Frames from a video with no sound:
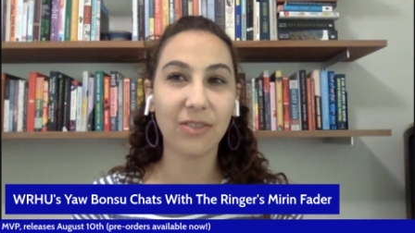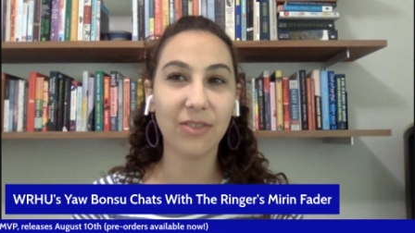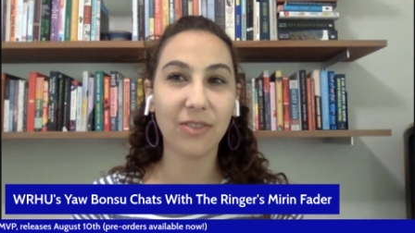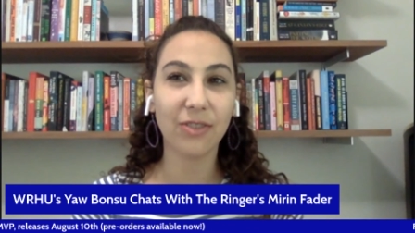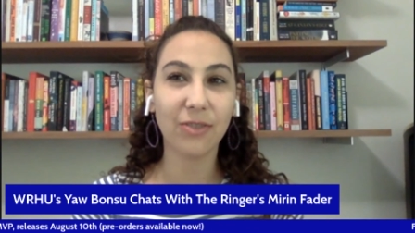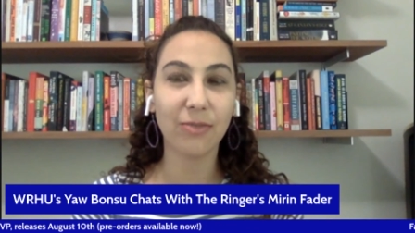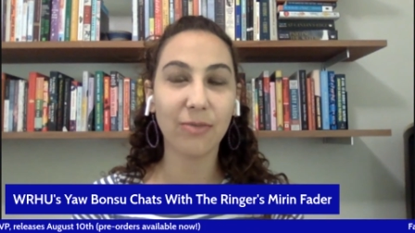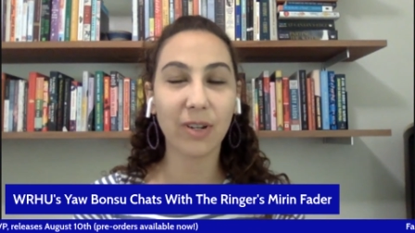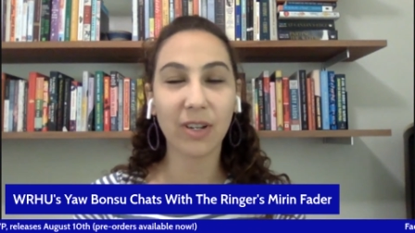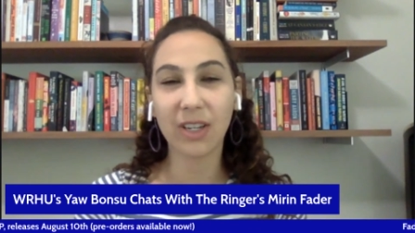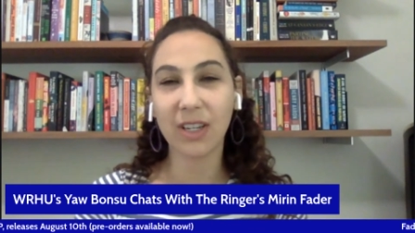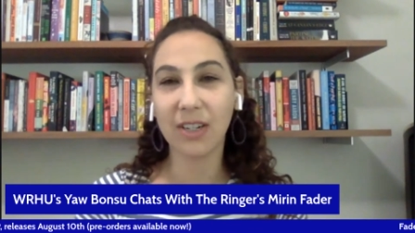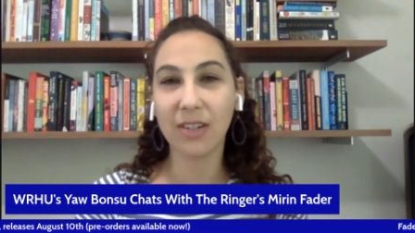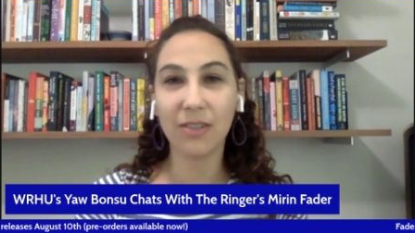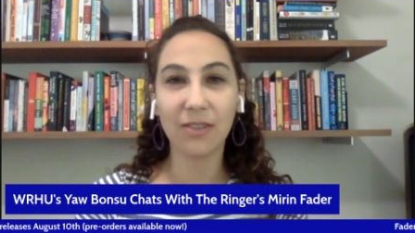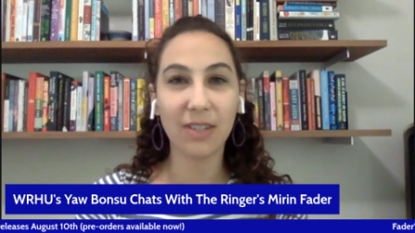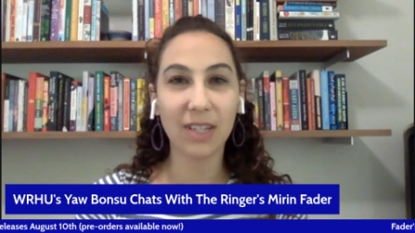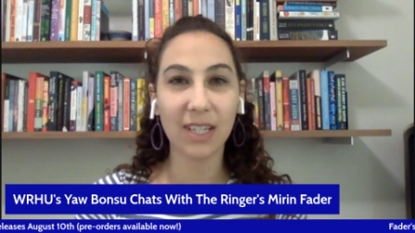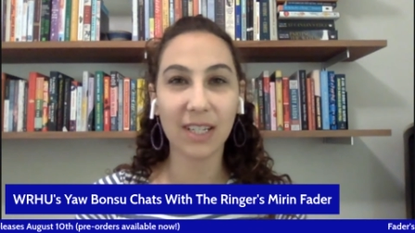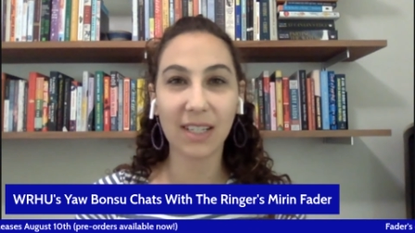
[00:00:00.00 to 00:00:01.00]
to do rookie
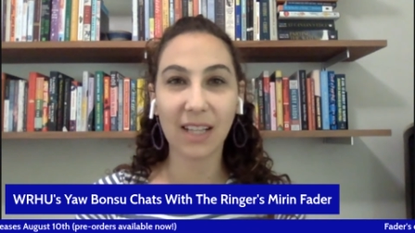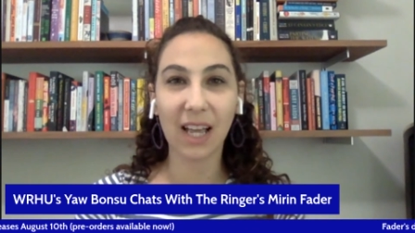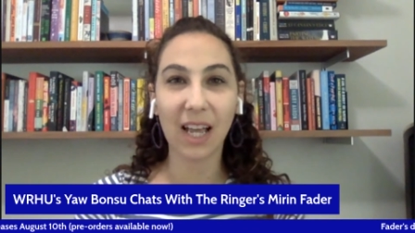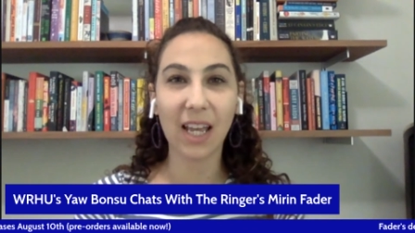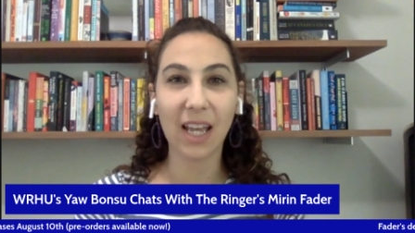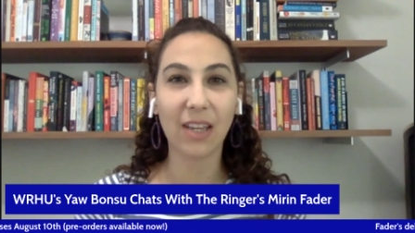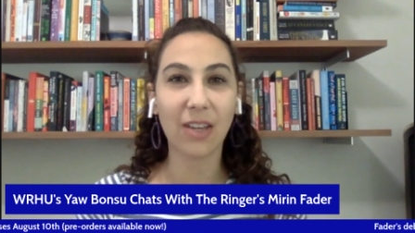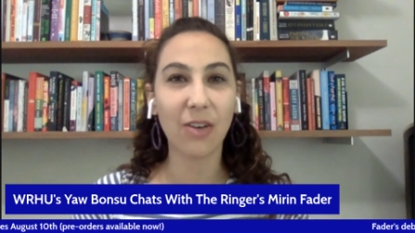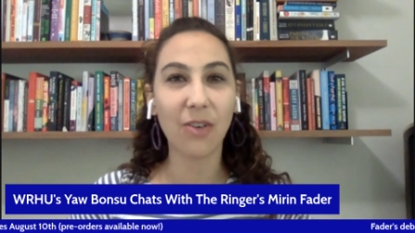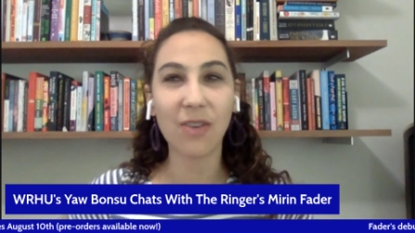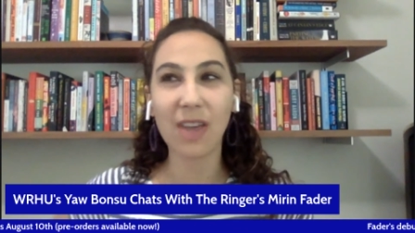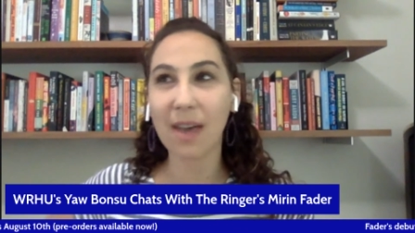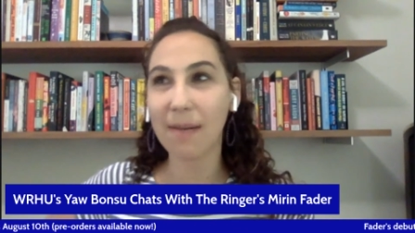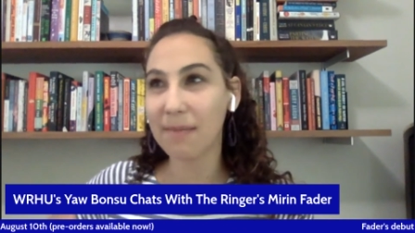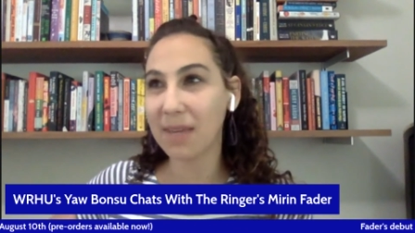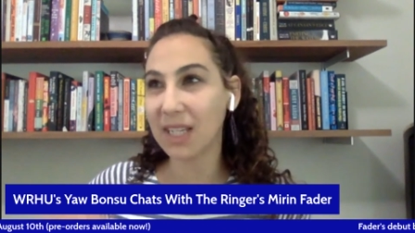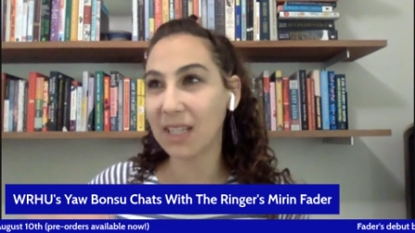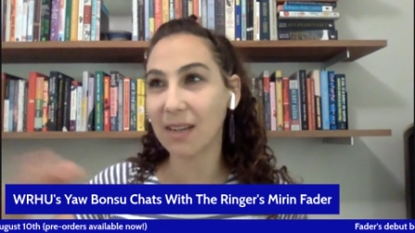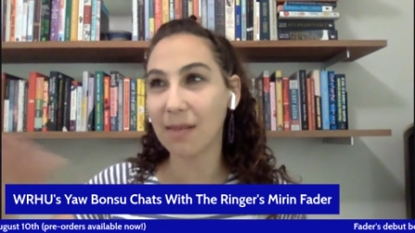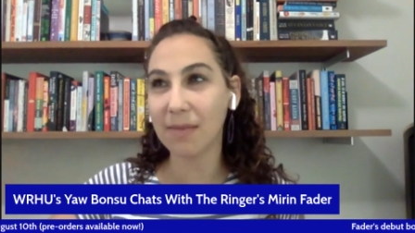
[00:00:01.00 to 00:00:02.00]
duties, like go
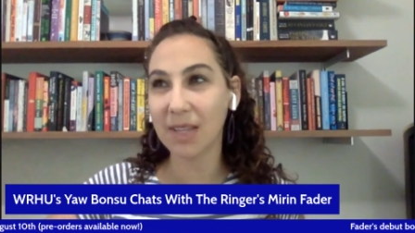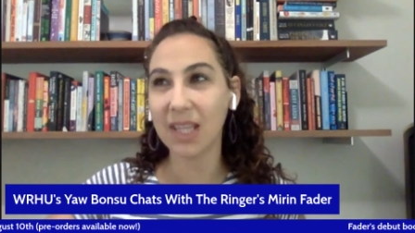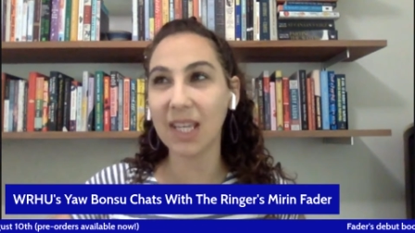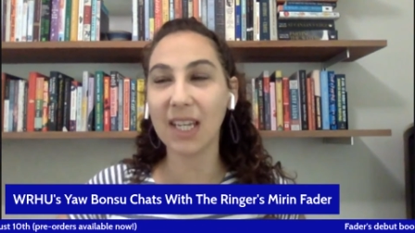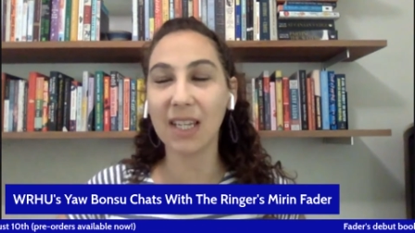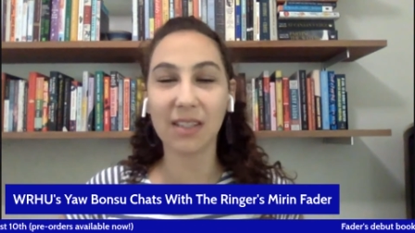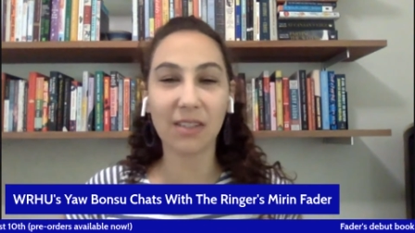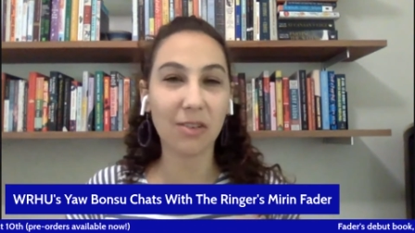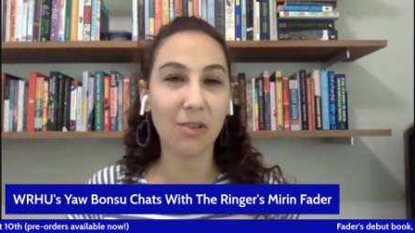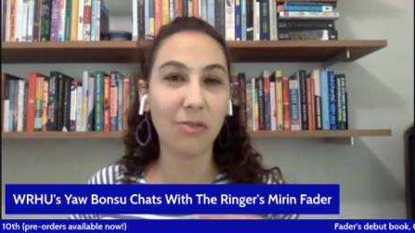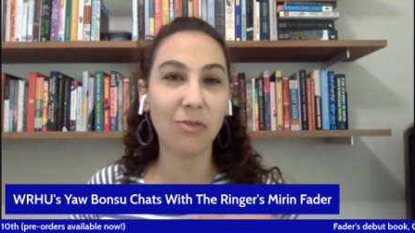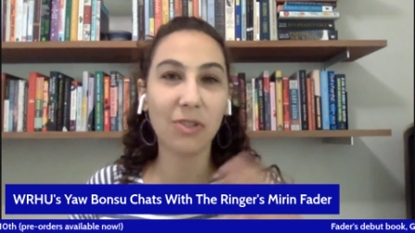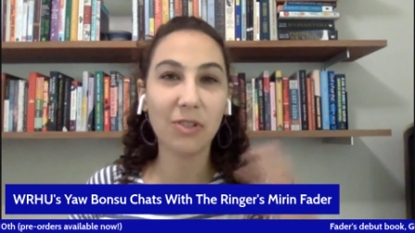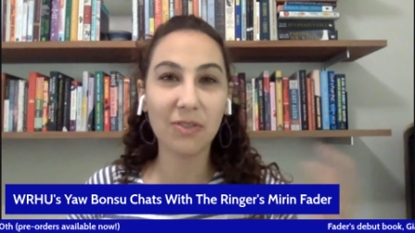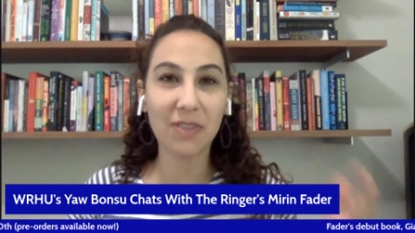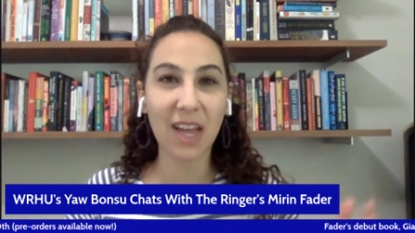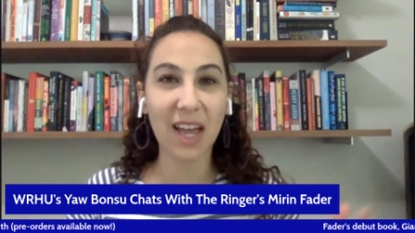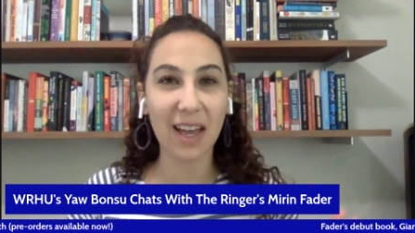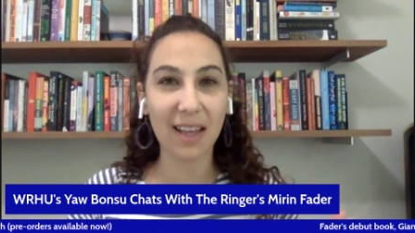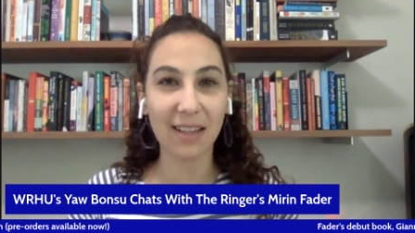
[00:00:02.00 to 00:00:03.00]
get me some of this, go
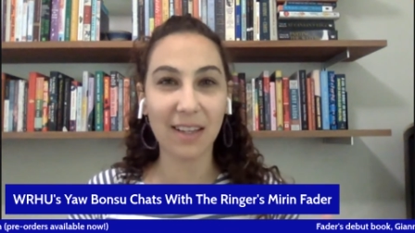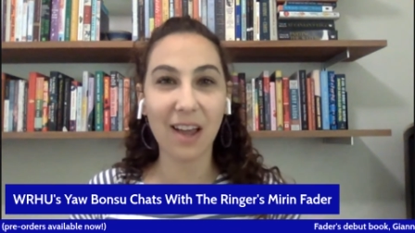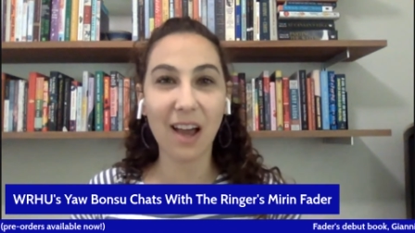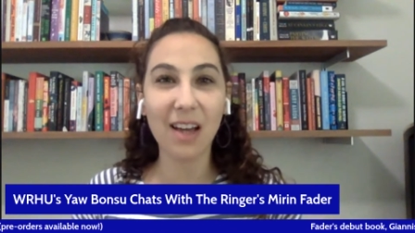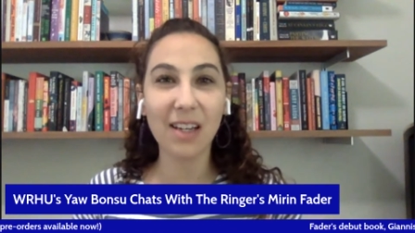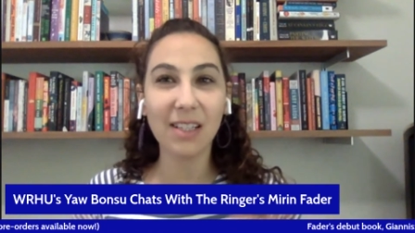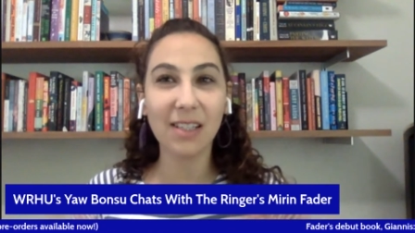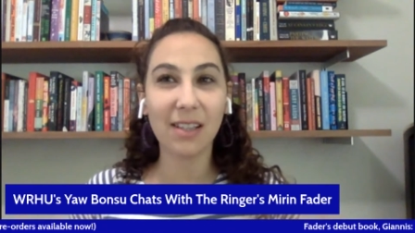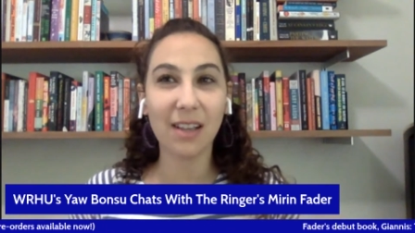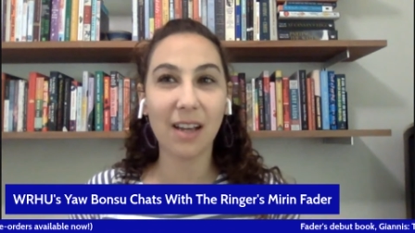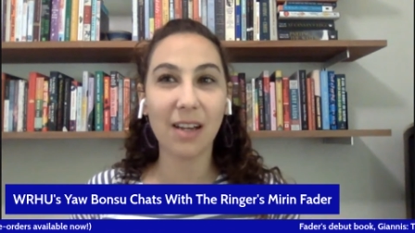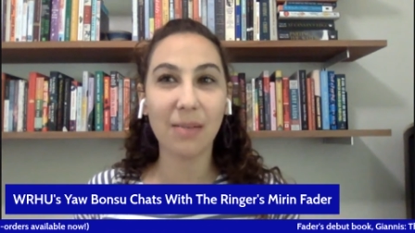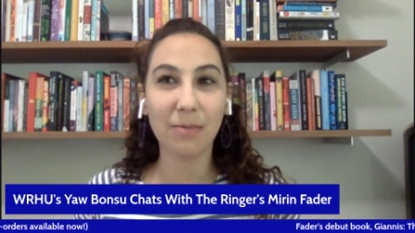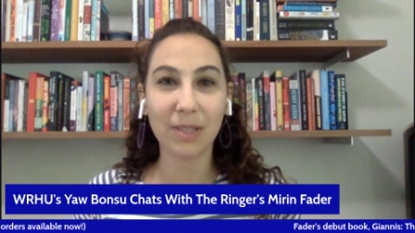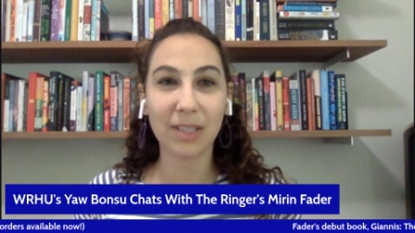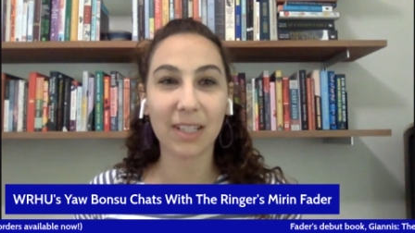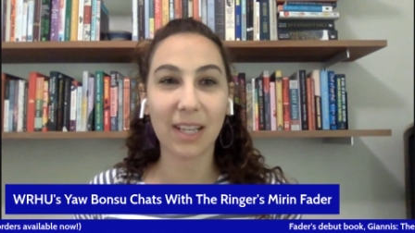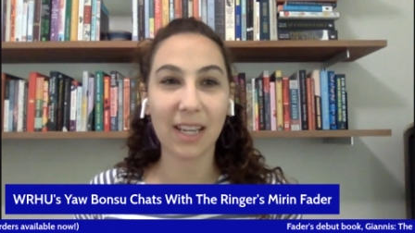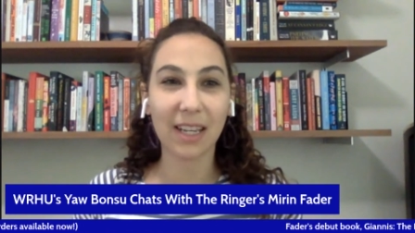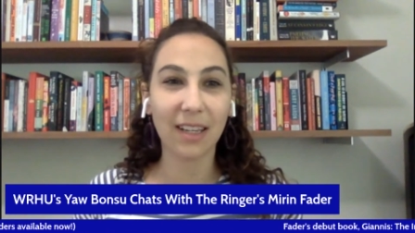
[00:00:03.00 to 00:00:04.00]
do that. Giannis thought
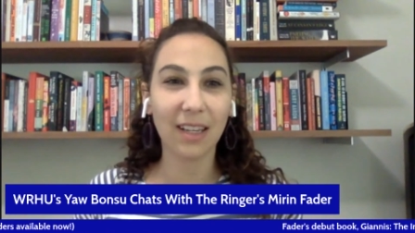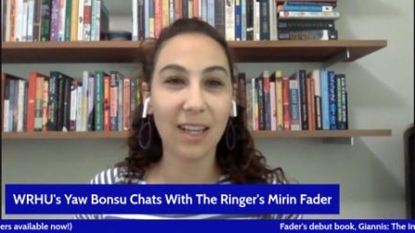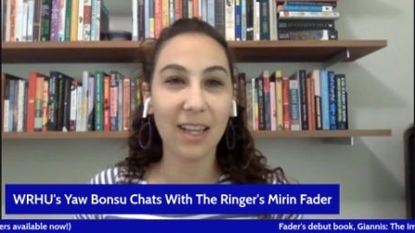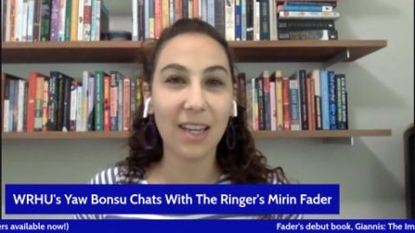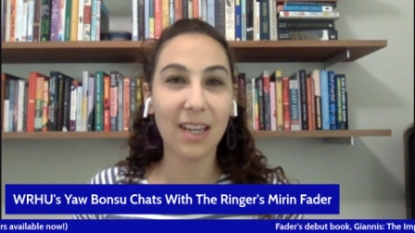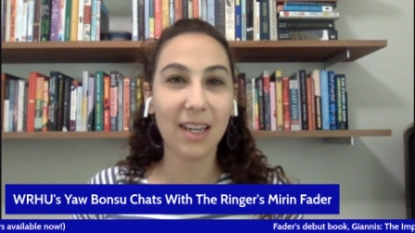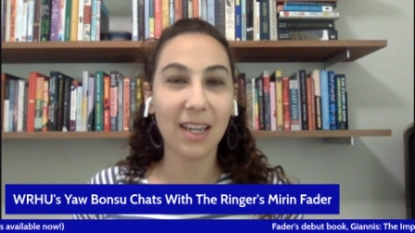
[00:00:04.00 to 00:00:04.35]
it was like